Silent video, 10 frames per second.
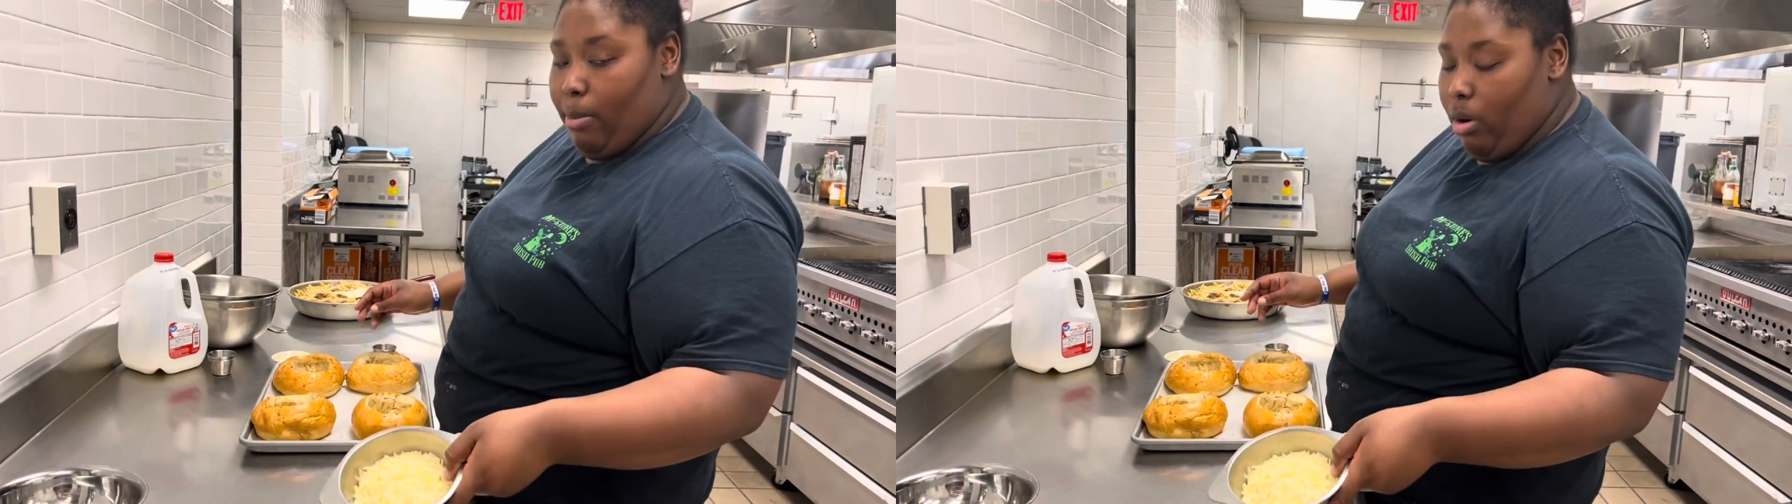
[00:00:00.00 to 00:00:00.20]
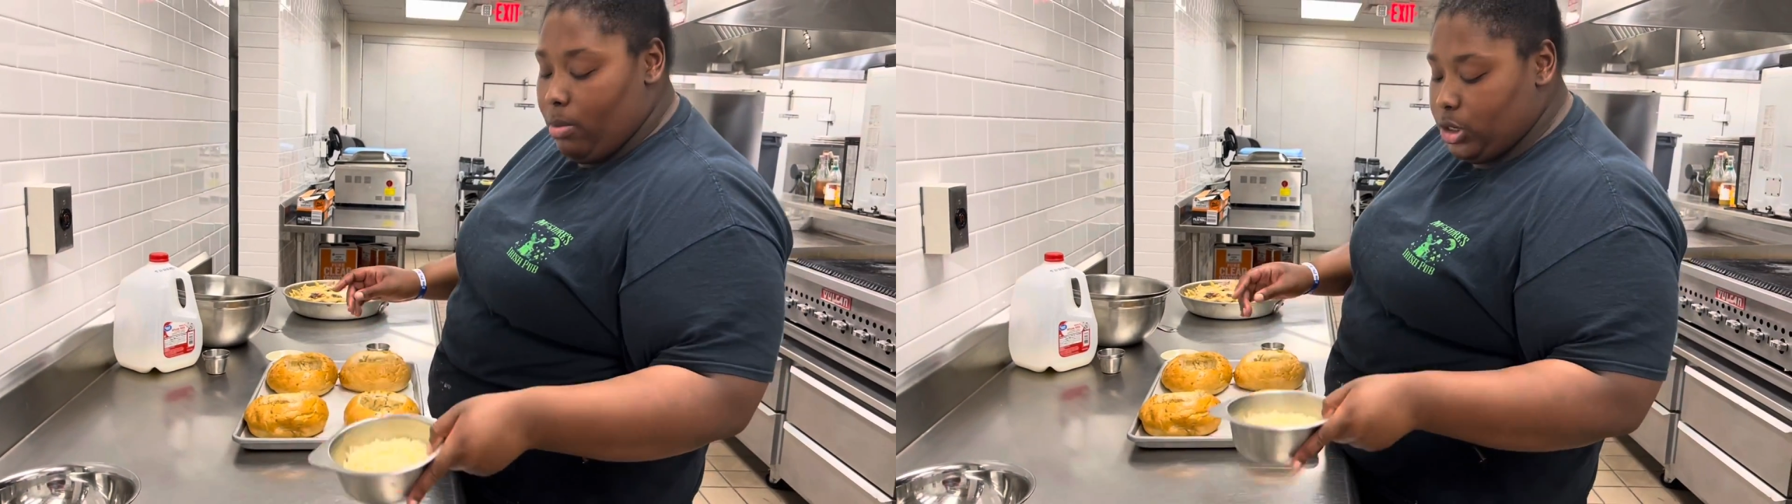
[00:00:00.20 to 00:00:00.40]

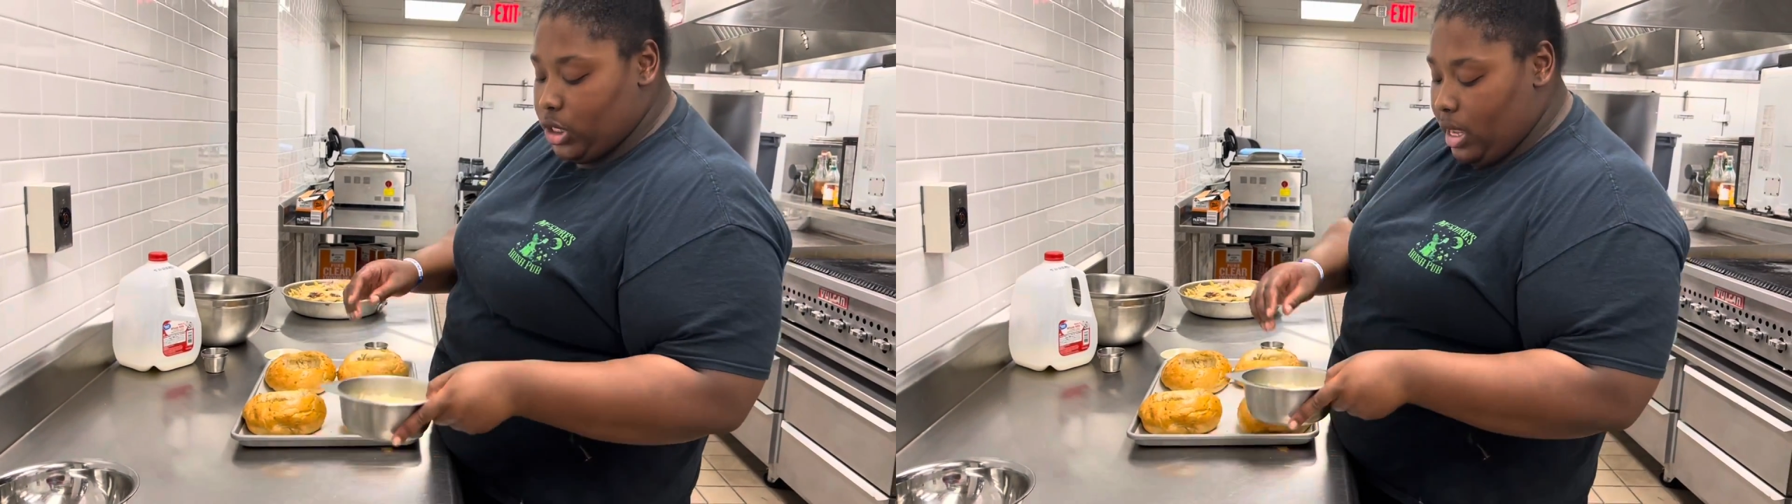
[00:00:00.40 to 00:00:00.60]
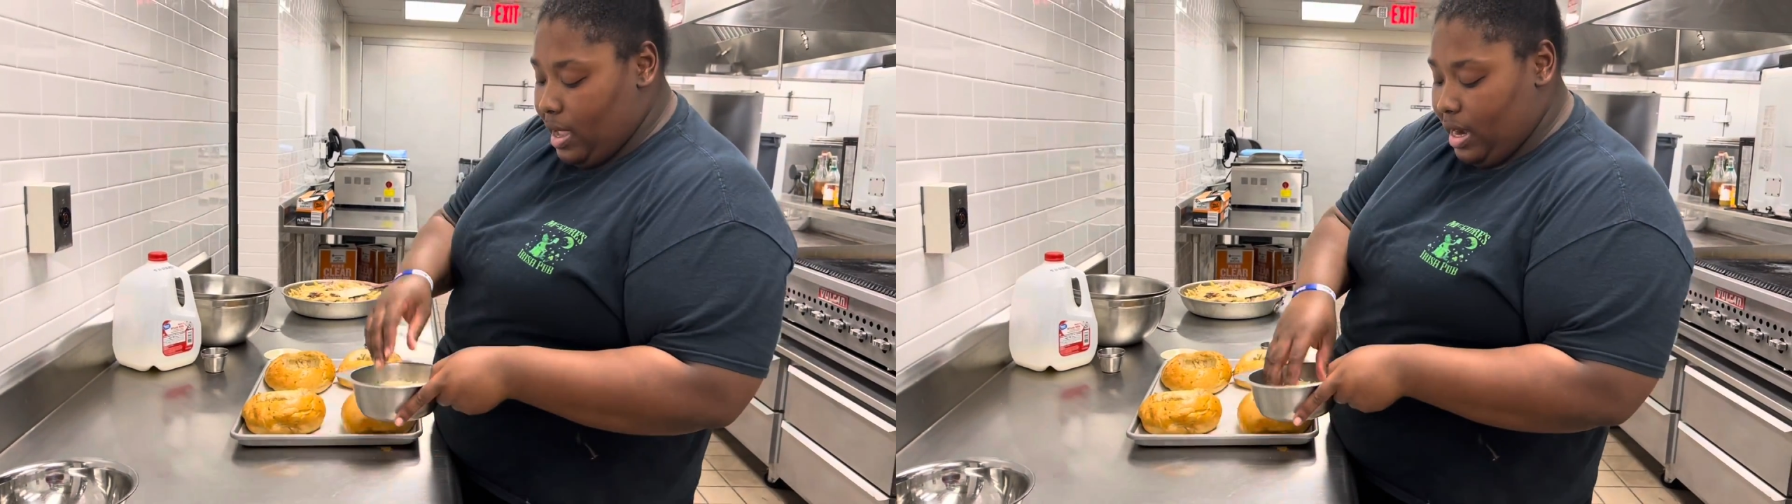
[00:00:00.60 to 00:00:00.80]

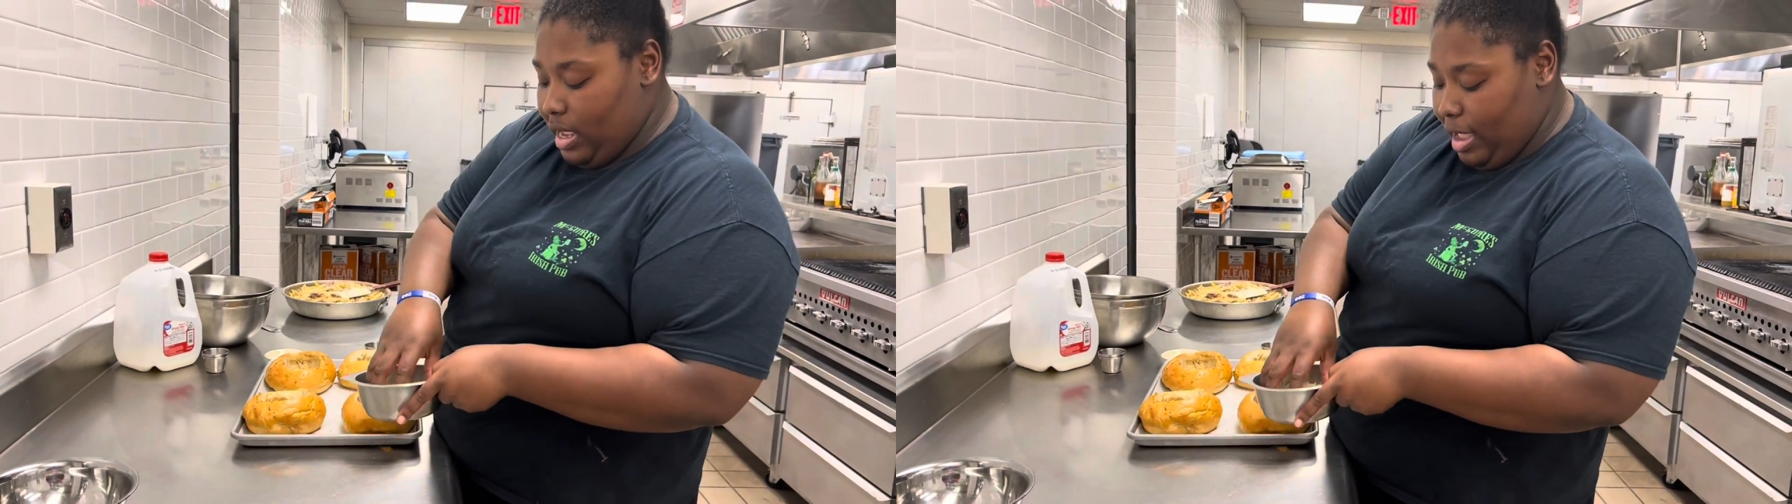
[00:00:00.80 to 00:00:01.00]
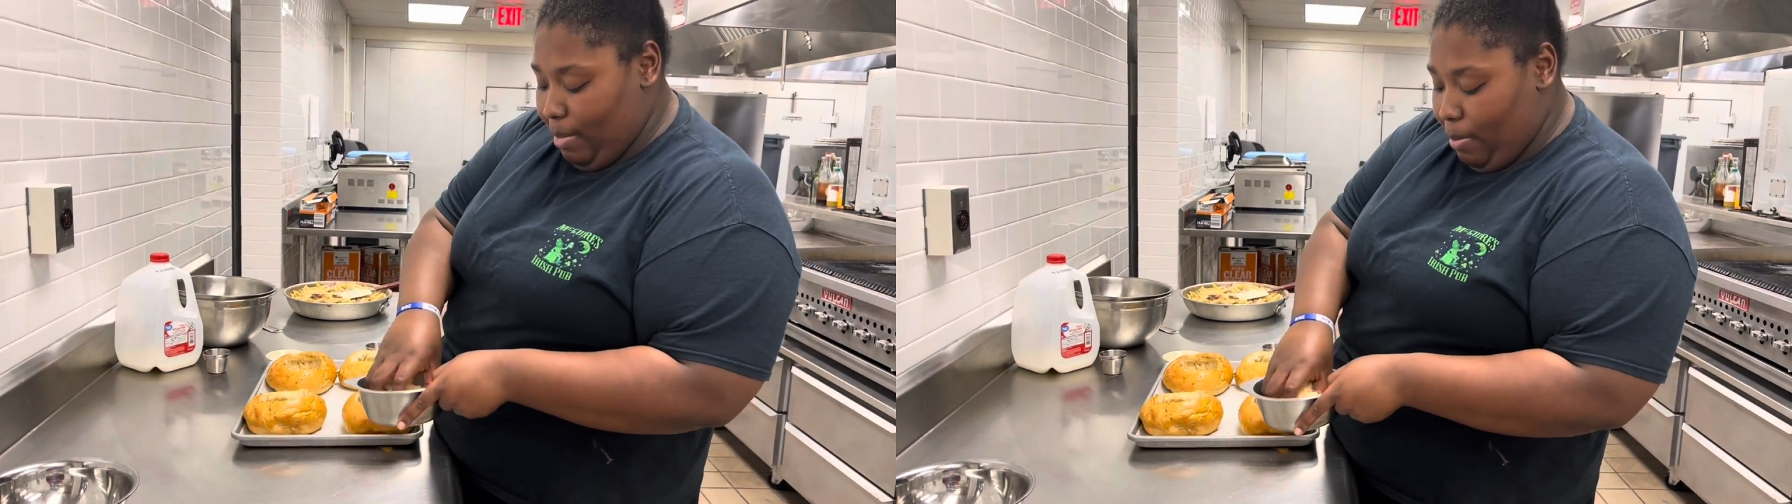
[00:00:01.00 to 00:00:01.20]
Parmesan
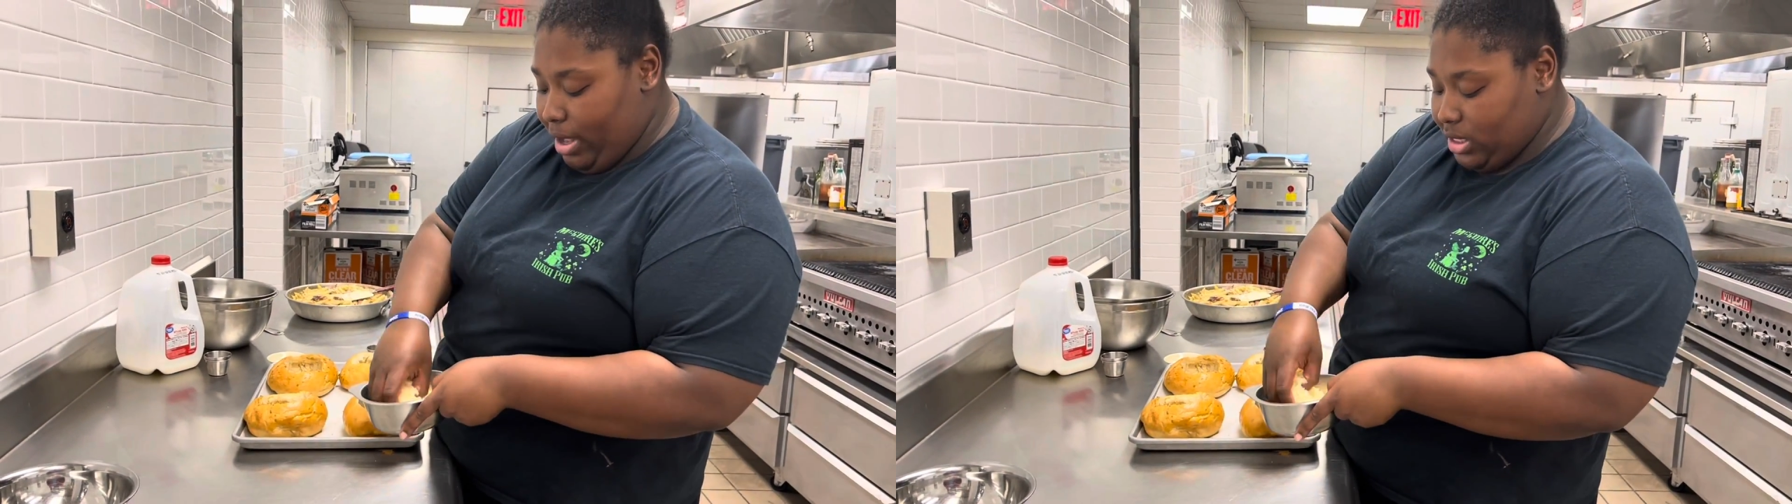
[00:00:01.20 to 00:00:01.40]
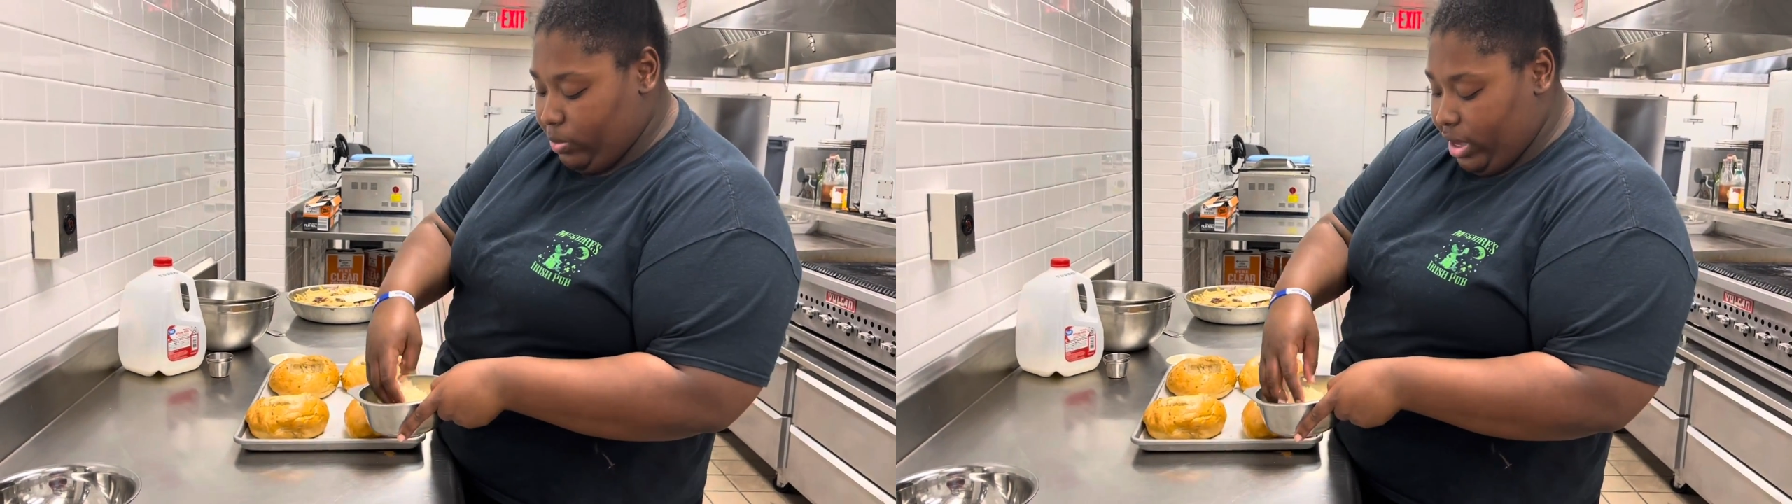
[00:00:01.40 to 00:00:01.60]
and my
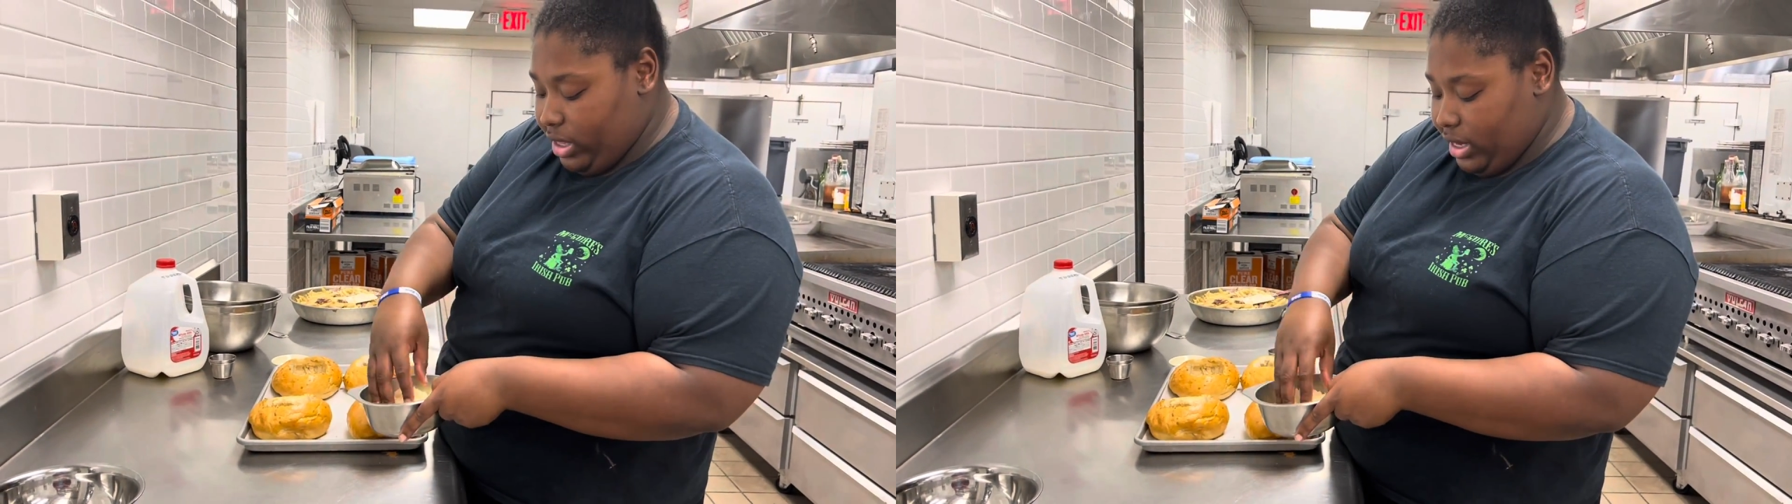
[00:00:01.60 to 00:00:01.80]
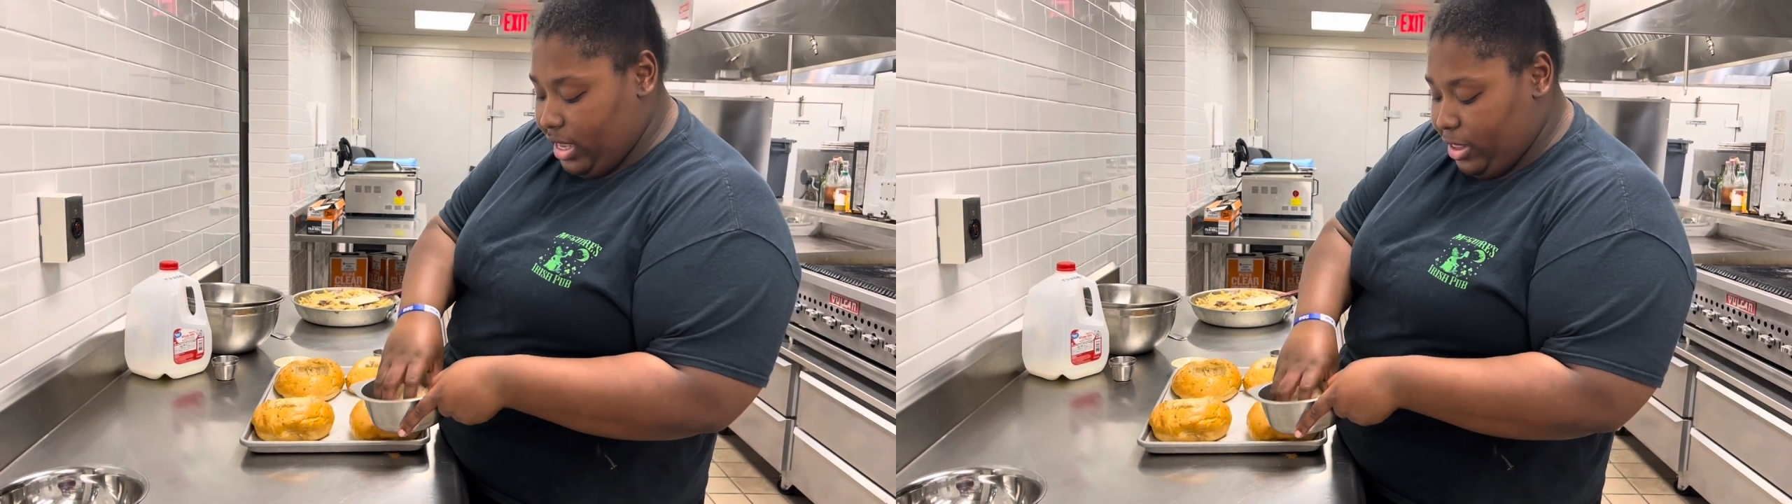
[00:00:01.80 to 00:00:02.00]
mozzarella
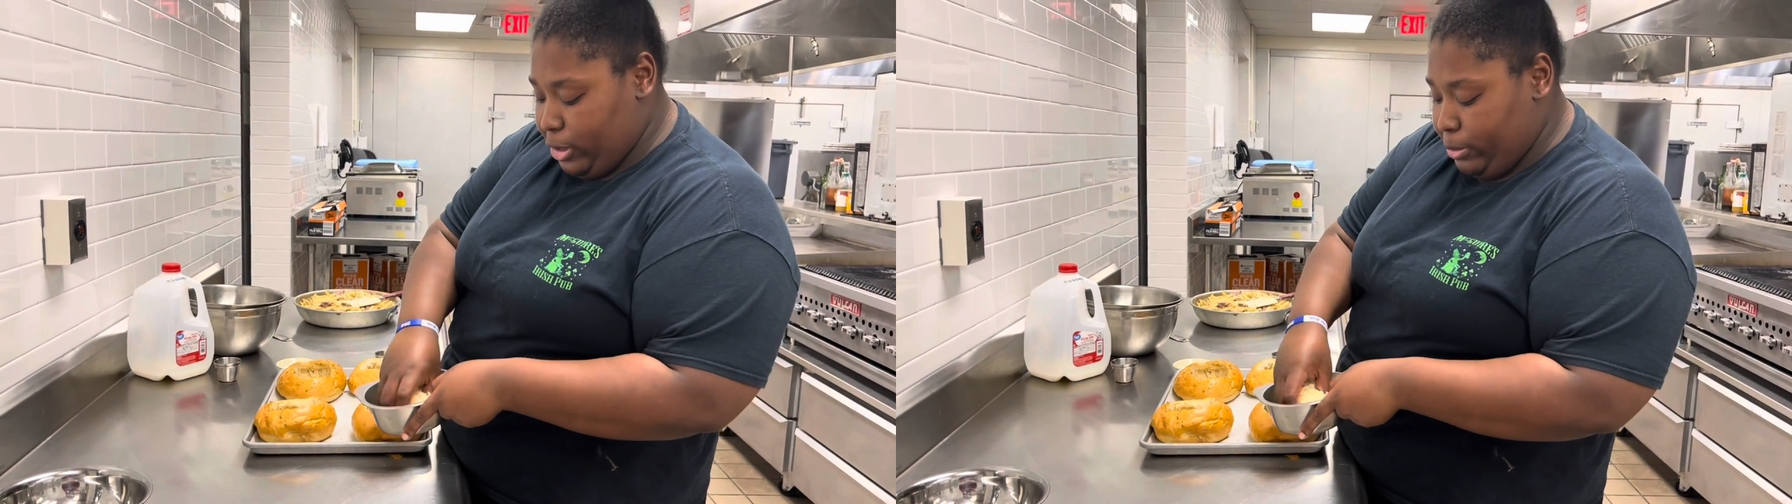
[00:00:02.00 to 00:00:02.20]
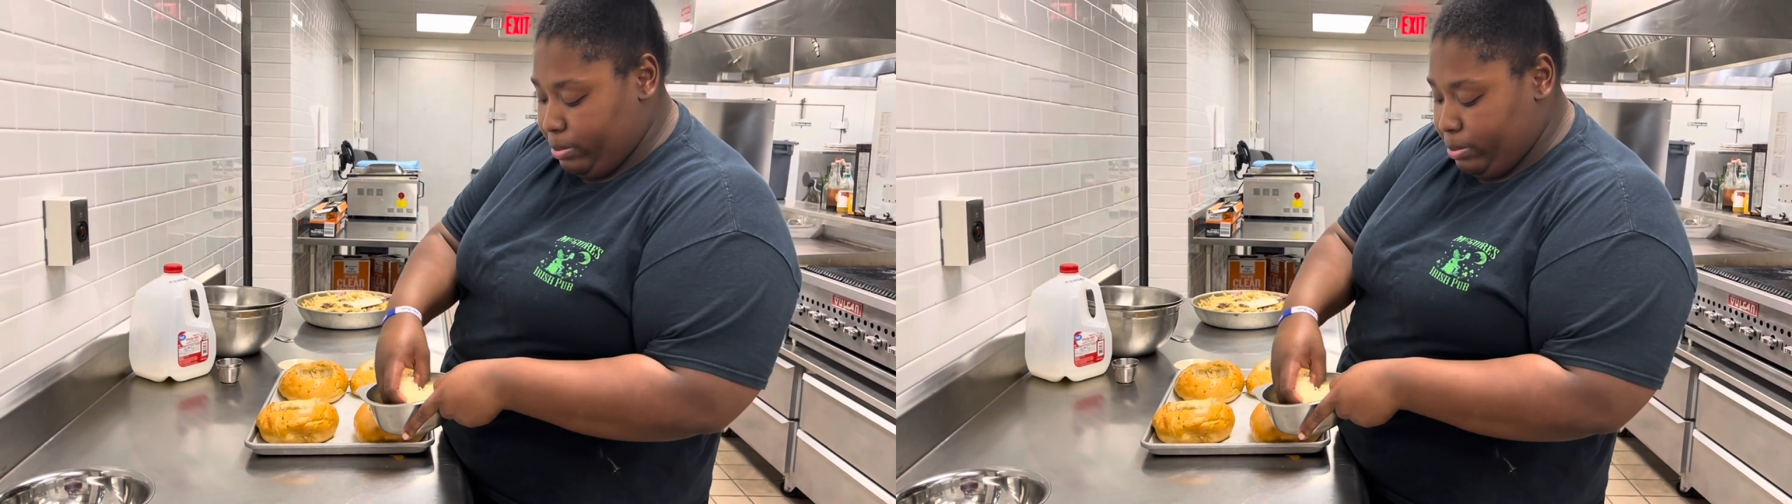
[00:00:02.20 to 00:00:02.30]
together.